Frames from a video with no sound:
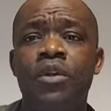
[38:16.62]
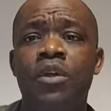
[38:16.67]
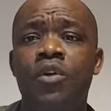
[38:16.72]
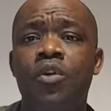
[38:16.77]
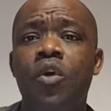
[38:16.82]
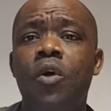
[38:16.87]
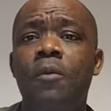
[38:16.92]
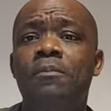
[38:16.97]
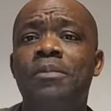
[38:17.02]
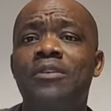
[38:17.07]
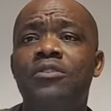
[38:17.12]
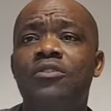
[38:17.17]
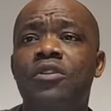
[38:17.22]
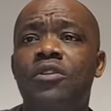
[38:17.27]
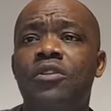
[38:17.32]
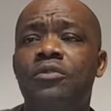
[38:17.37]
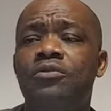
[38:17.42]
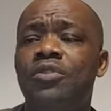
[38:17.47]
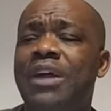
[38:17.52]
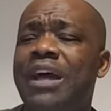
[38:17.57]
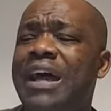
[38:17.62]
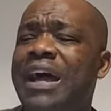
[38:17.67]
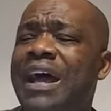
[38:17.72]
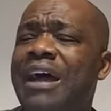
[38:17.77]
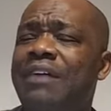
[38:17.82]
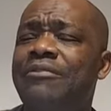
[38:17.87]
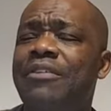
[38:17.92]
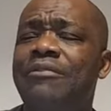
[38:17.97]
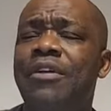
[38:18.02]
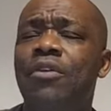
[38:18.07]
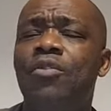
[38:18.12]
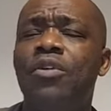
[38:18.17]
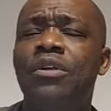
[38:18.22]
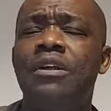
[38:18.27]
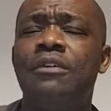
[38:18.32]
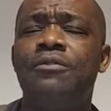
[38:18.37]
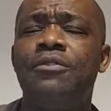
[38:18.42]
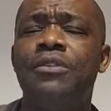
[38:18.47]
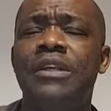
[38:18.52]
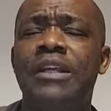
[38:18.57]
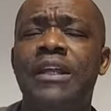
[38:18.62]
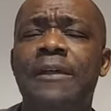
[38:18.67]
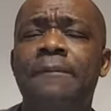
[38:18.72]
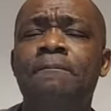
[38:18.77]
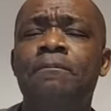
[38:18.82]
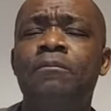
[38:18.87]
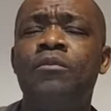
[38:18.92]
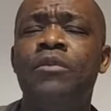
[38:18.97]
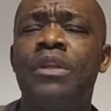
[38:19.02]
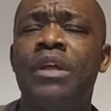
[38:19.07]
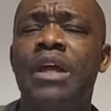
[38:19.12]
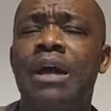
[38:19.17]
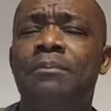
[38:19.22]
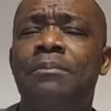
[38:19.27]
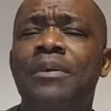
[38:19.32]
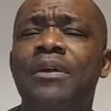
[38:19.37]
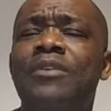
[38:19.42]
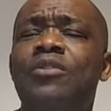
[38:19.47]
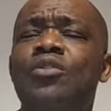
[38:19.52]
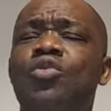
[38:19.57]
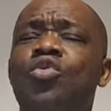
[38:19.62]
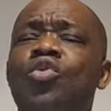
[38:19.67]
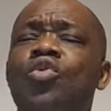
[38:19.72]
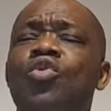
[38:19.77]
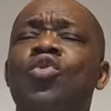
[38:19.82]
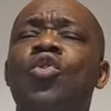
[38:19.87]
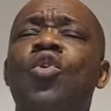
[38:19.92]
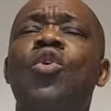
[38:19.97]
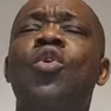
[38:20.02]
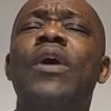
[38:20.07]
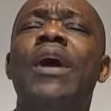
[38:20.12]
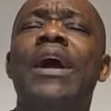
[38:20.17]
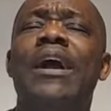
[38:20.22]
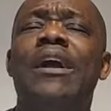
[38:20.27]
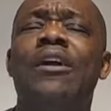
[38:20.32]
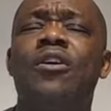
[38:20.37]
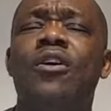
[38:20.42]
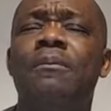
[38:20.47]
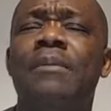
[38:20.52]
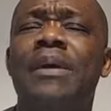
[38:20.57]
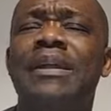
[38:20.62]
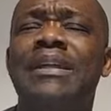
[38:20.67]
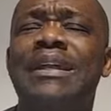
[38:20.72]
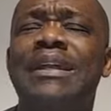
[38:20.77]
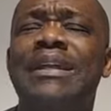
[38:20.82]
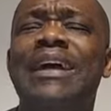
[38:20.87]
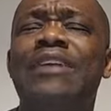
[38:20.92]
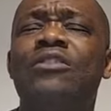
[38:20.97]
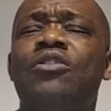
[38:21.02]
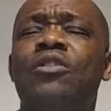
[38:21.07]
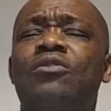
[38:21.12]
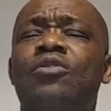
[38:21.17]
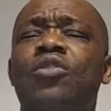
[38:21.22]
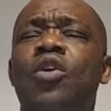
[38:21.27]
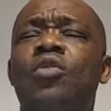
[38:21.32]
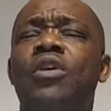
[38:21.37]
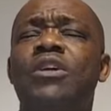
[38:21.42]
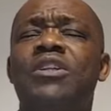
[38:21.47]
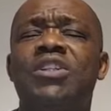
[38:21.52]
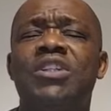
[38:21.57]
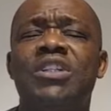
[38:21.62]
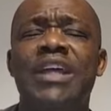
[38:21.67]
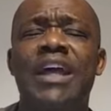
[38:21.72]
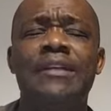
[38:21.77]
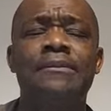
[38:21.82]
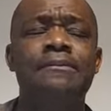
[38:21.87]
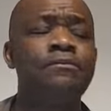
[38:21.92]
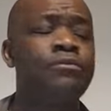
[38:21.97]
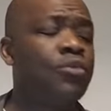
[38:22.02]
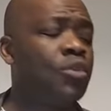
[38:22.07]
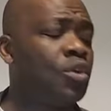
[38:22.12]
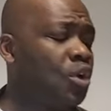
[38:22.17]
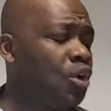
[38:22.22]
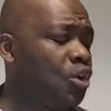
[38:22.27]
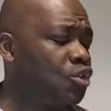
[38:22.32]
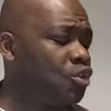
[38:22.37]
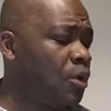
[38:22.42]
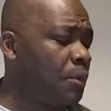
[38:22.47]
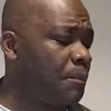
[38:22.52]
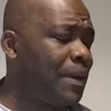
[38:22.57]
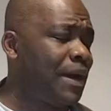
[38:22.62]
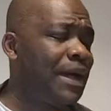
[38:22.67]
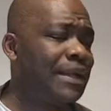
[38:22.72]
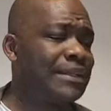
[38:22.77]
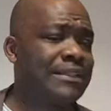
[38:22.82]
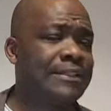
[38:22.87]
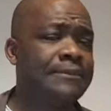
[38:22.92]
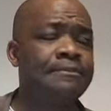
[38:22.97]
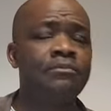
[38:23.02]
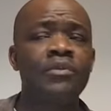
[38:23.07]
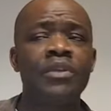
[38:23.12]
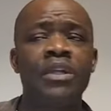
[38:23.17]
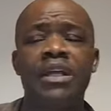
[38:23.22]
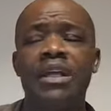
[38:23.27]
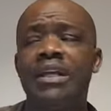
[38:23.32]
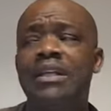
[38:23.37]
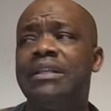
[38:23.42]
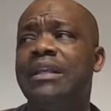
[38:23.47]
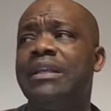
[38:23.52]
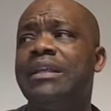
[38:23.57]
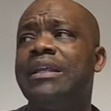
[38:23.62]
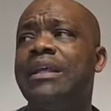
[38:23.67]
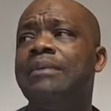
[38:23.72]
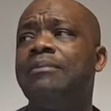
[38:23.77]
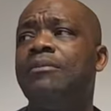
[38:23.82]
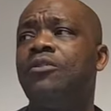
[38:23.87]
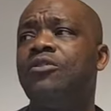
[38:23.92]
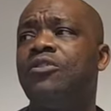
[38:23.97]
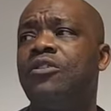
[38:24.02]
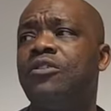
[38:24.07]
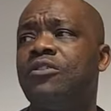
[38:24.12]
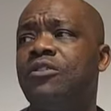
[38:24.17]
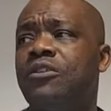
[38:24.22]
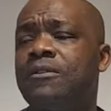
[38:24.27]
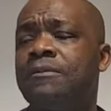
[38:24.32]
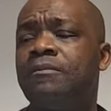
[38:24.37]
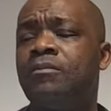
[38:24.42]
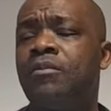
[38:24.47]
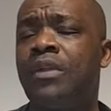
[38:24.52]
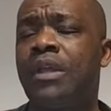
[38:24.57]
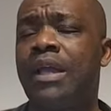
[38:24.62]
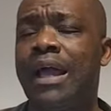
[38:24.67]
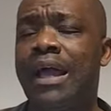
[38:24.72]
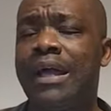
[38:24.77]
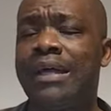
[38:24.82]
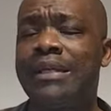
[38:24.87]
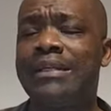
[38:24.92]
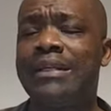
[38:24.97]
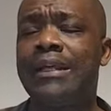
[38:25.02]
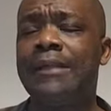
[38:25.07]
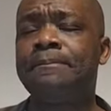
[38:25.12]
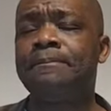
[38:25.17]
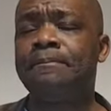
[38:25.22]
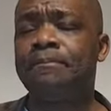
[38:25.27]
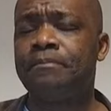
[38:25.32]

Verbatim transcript: god bless all of you and have a very wonderful day i pray you go and come by. the light of god will shine on your path in the name of jesus and uh,